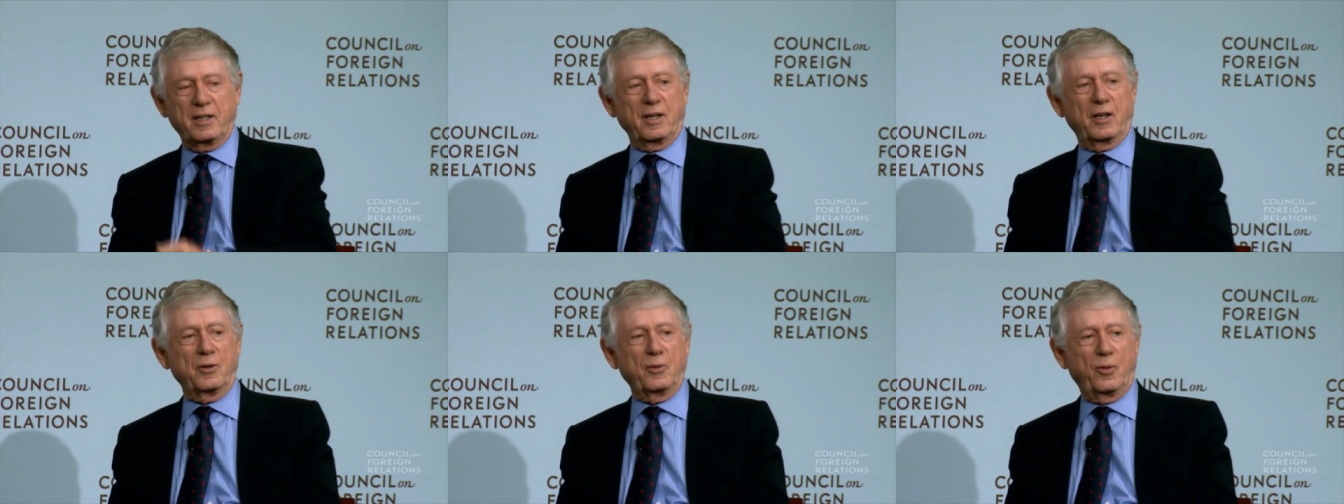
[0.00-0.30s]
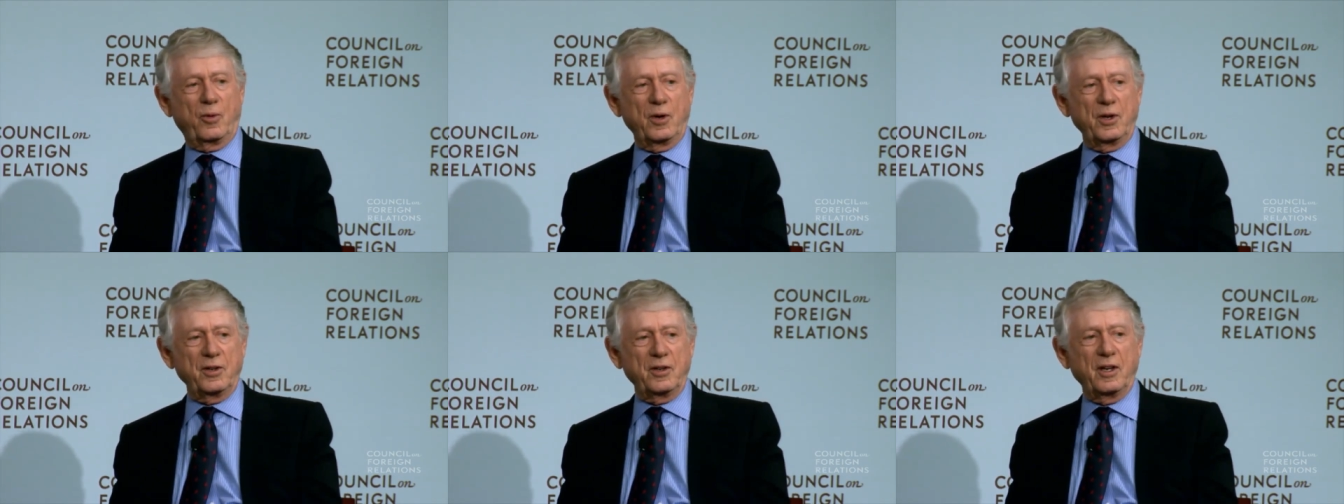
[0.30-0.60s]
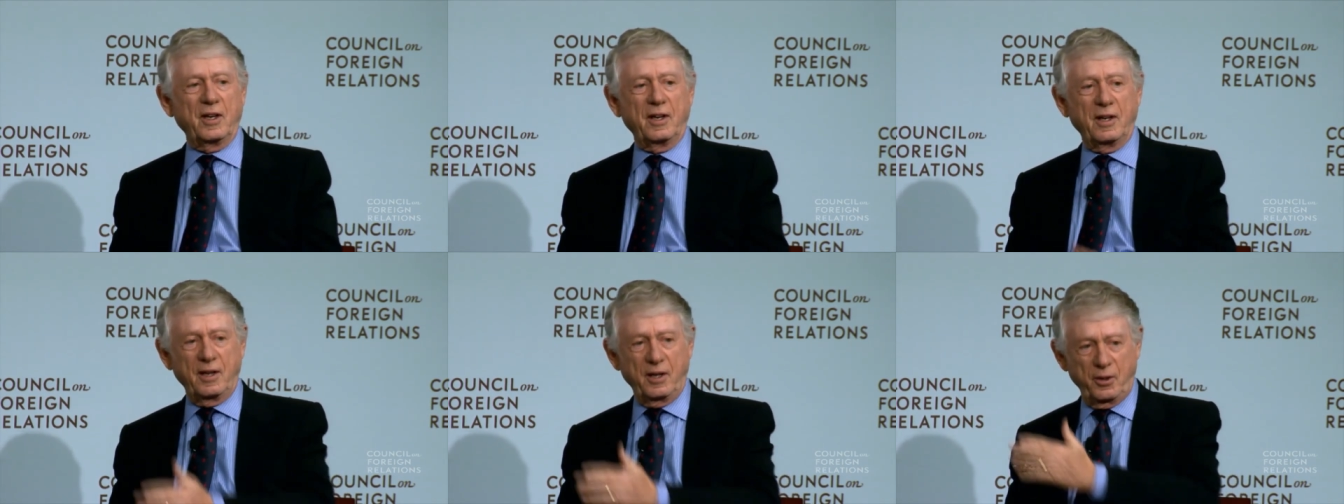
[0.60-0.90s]
And one
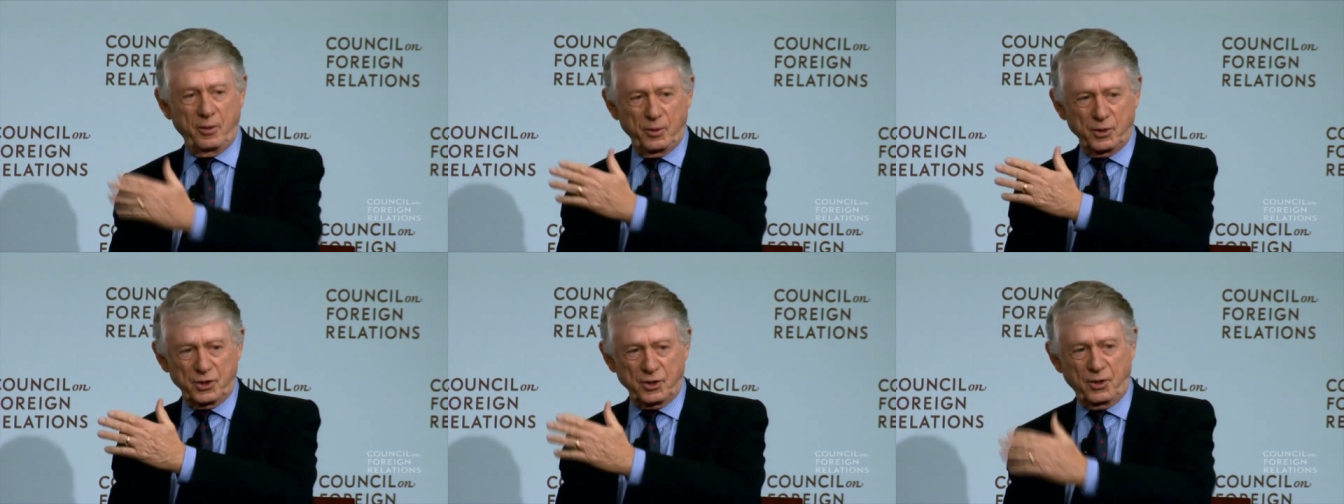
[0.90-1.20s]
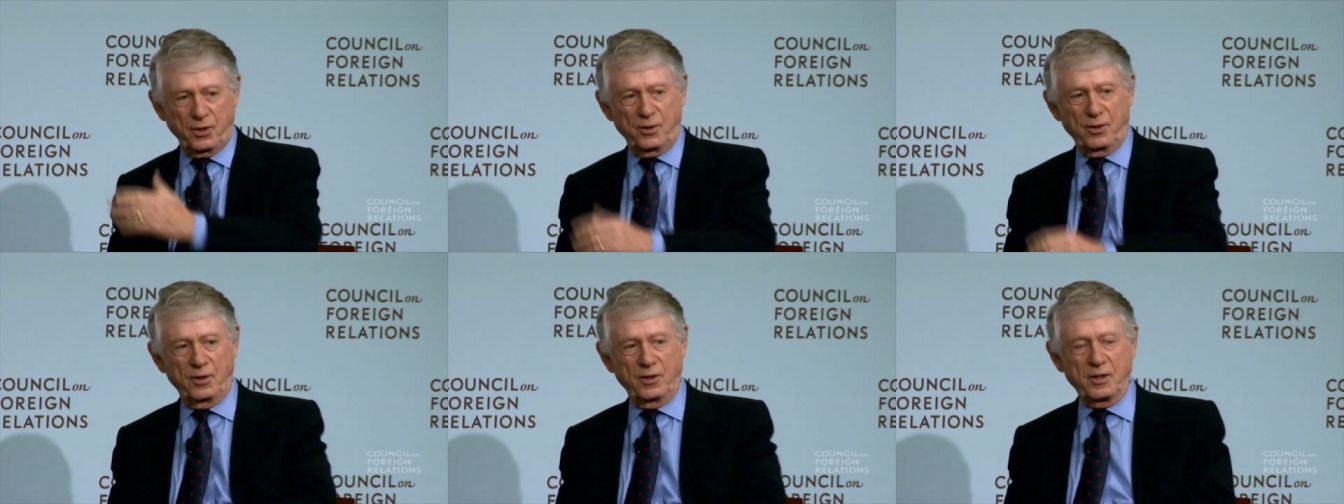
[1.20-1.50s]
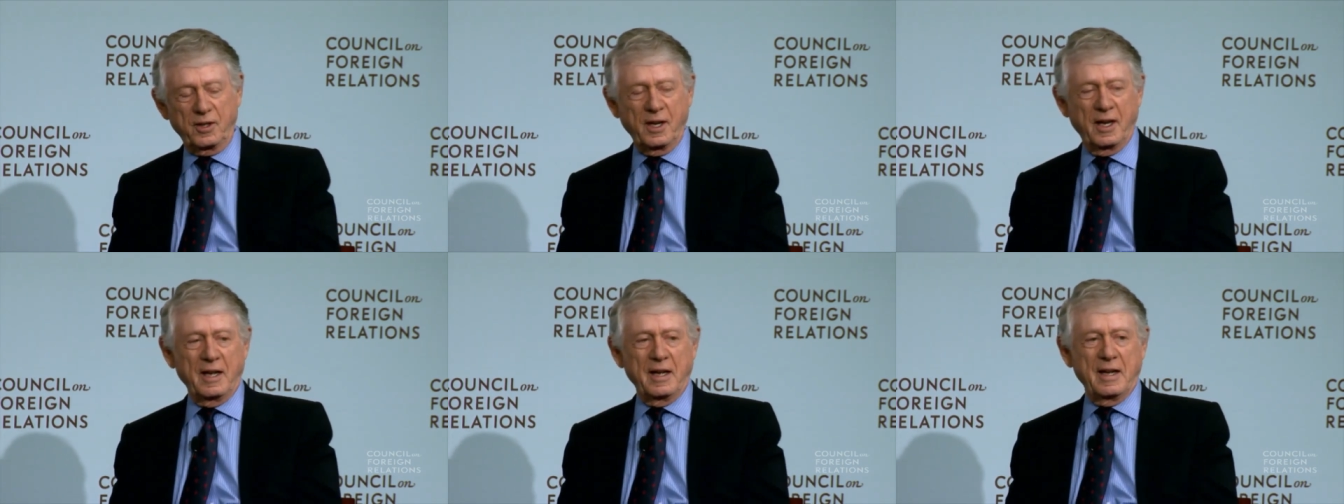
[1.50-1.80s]
day he was
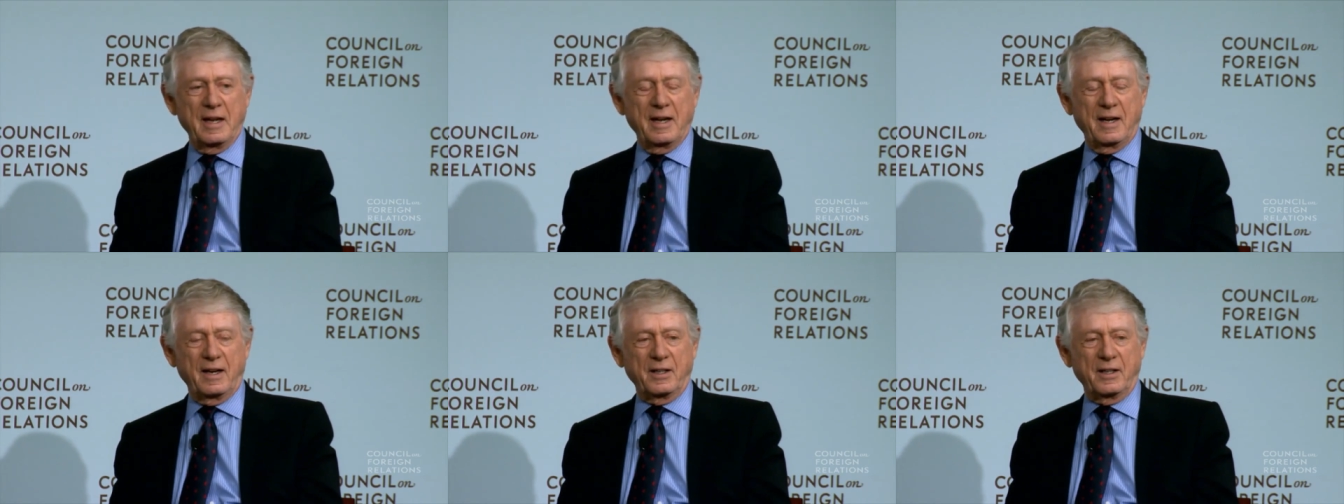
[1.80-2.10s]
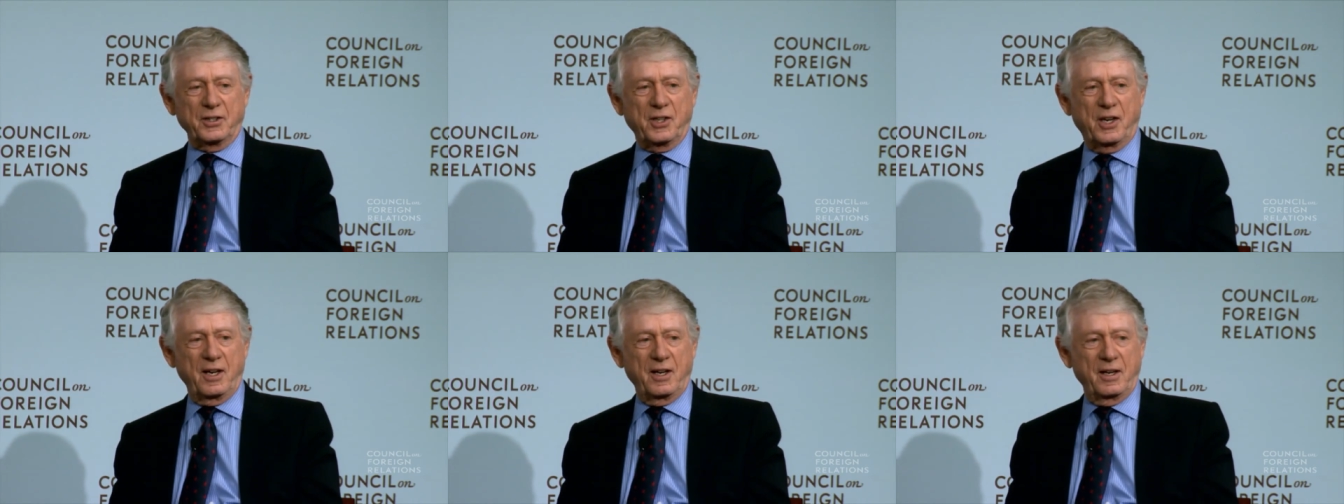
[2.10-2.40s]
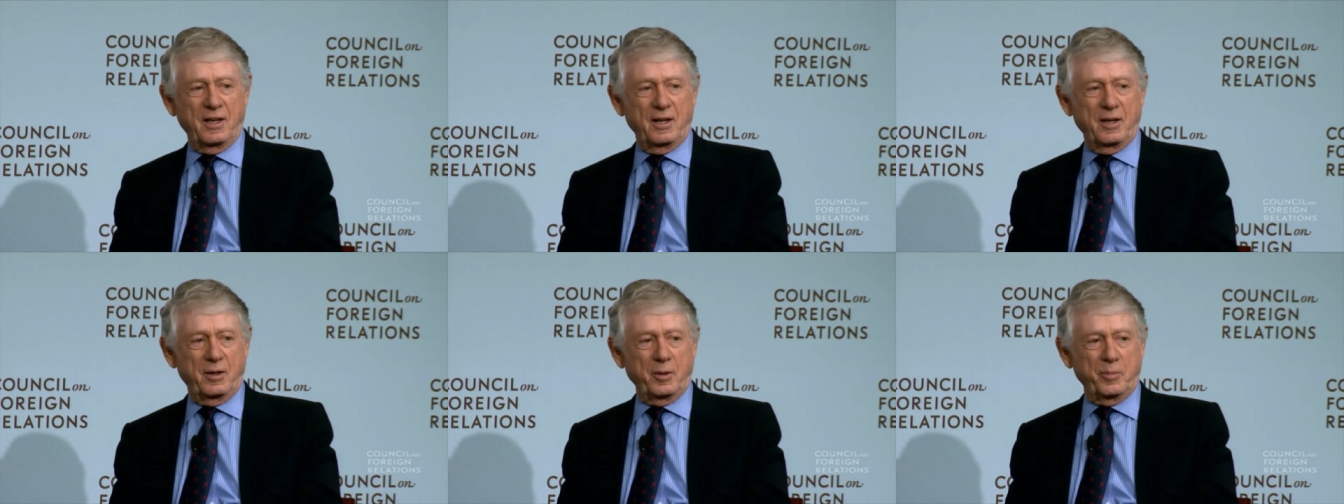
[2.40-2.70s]
called, as
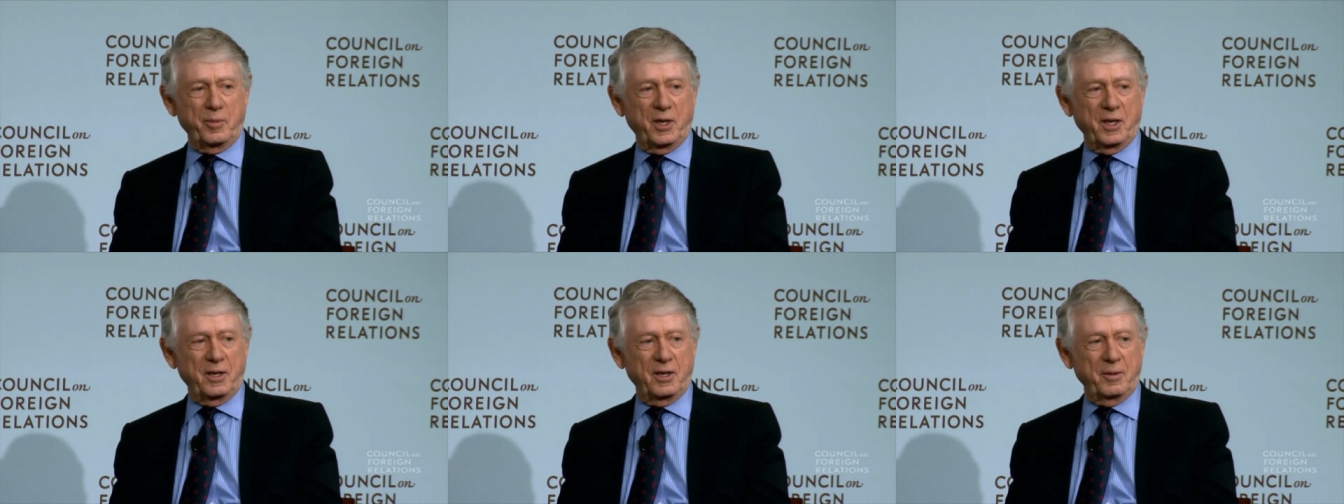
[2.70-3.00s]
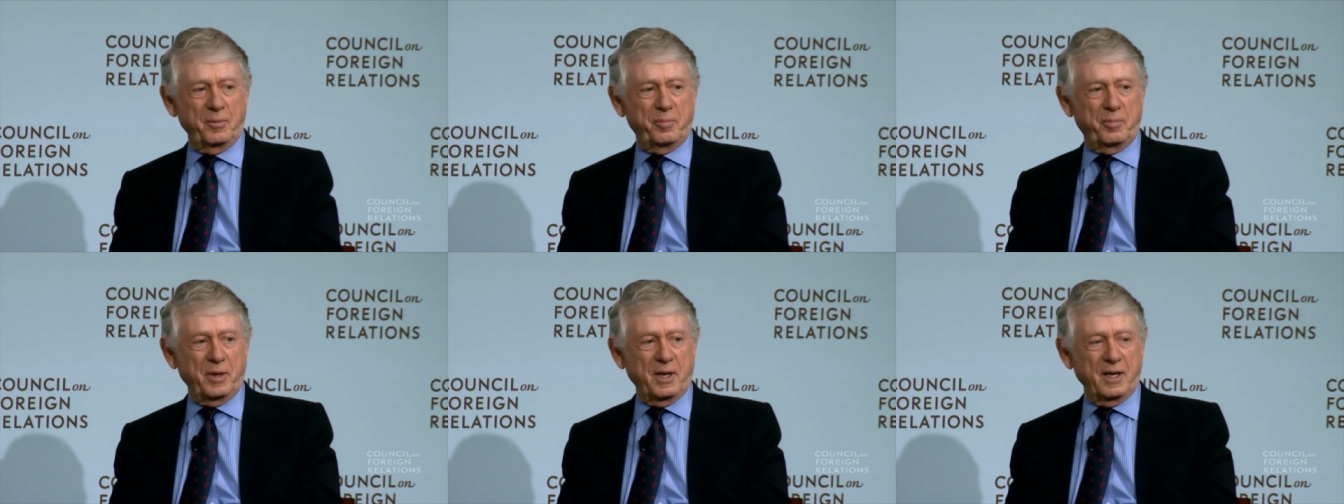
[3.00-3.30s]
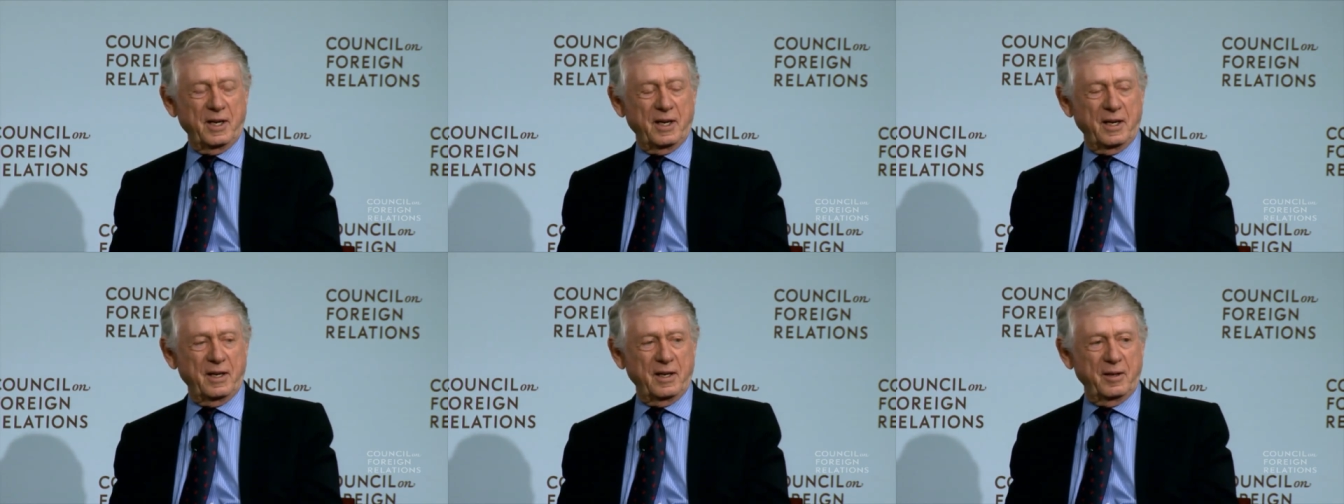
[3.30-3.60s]
Ken intimated,
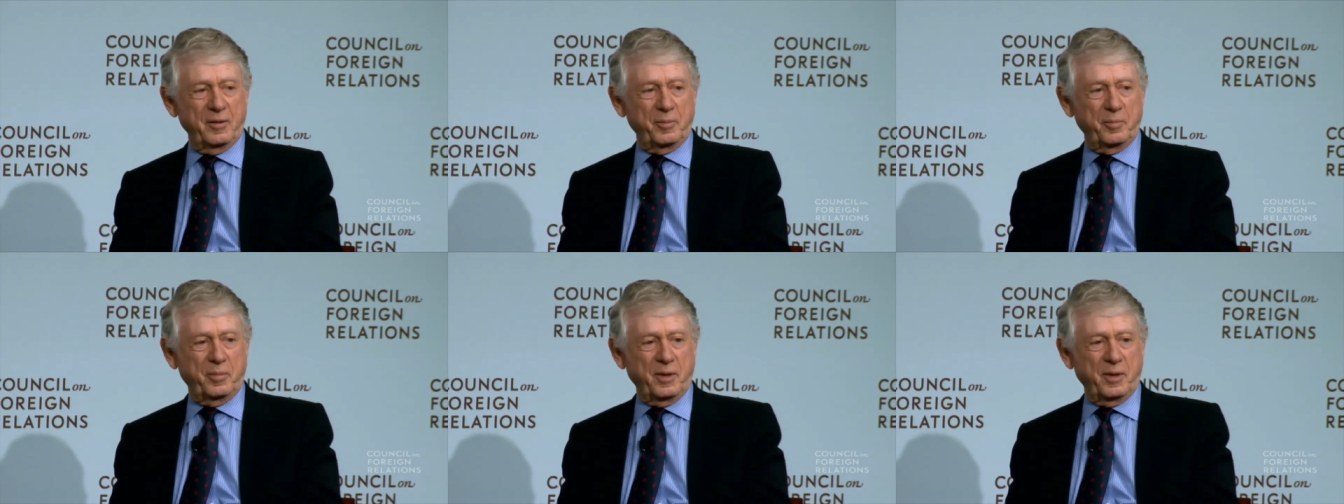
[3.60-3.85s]
by,